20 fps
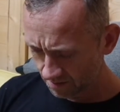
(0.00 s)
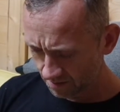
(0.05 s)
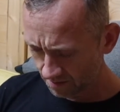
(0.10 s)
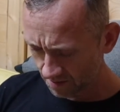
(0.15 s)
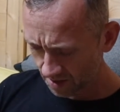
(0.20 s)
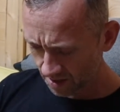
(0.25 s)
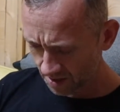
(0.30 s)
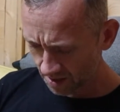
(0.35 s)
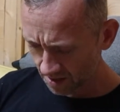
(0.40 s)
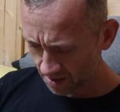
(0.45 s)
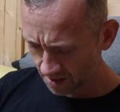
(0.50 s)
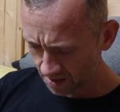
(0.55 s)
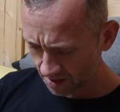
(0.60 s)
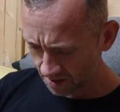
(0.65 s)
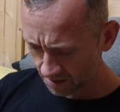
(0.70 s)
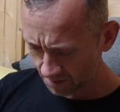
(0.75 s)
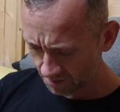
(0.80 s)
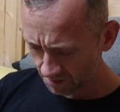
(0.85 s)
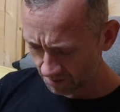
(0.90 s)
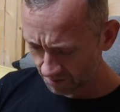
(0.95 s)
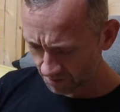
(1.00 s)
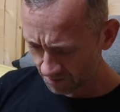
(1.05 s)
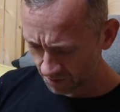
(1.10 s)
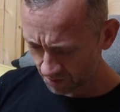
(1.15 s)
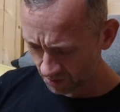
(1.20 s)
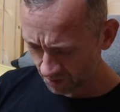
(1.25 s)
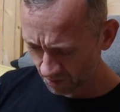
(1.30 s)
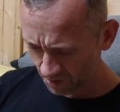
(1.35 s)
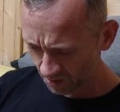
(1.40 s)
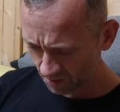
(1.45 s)
Um, so
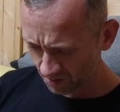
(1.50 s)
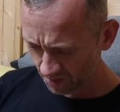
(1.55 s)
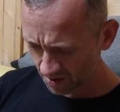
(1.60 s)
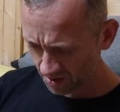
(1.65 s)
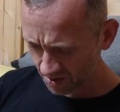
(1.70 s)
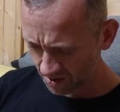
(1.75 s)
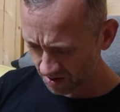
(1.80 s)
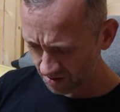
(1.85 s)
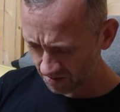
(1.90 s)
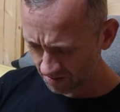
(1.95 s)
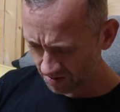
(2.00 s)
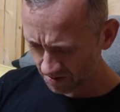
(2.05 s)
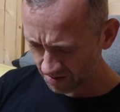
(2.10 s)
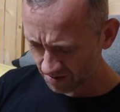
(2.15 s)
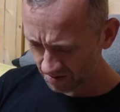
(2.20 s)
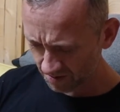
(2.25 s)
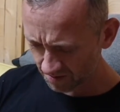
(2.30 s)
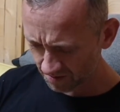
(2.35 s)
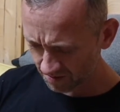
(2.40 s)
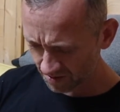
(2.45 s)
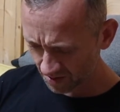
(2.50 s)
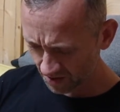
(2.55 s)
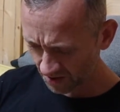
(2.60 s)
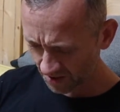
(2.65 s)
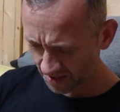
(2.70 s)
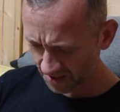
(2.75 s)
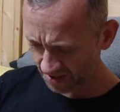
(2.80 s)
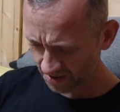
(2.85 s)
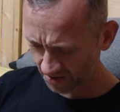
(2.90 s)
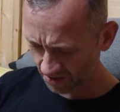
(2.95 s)
ghosts, uh, I think
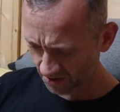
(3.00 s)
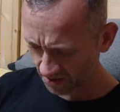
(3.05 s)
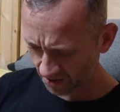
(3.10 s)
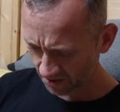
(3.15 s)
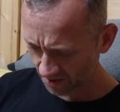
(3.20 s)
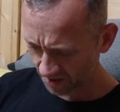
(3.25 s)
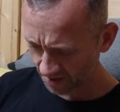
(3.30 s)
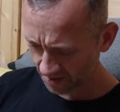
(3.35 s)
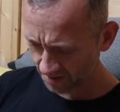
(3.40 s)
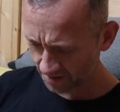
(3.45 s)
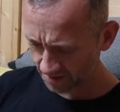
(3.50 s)
it's will do alright.